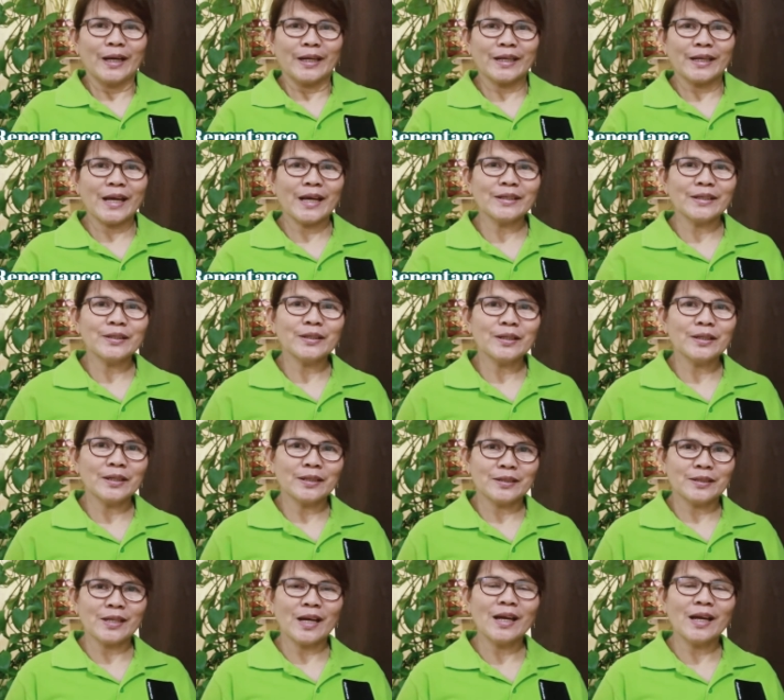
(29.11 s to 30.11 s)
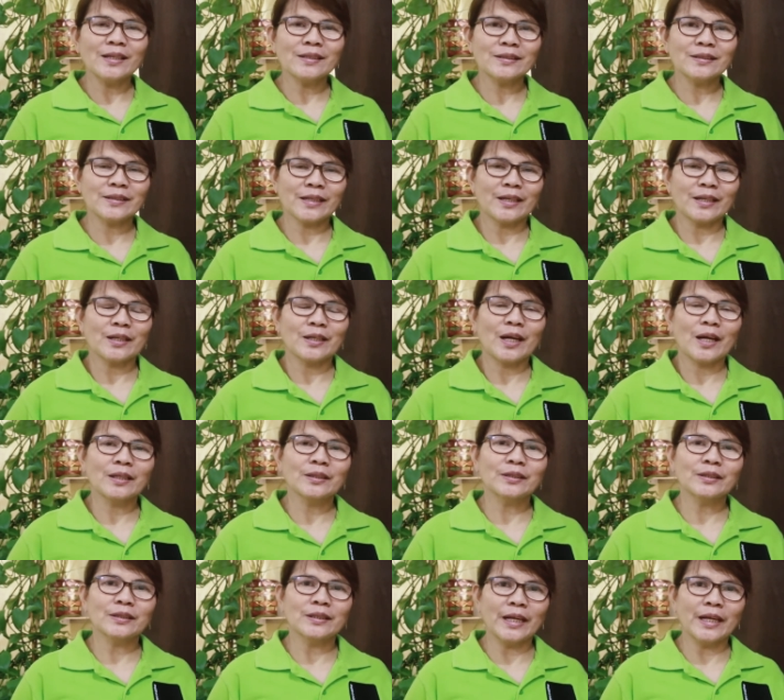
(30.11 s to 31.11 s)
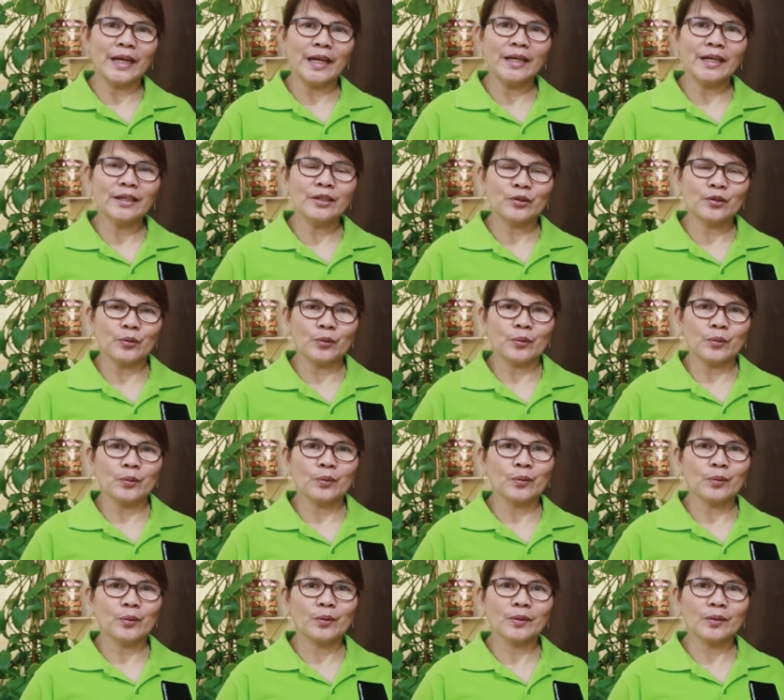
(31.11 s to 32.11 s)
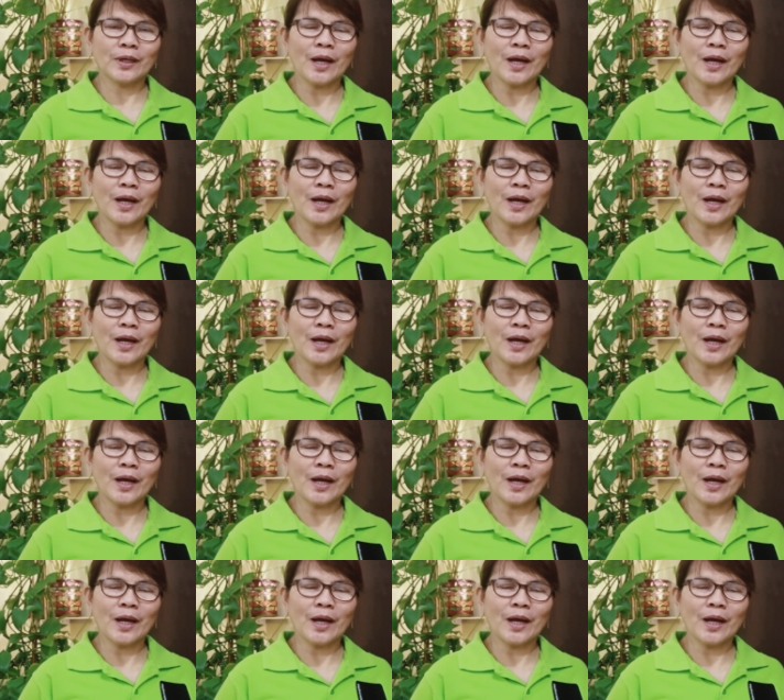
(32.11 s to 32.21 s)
another chance and another day to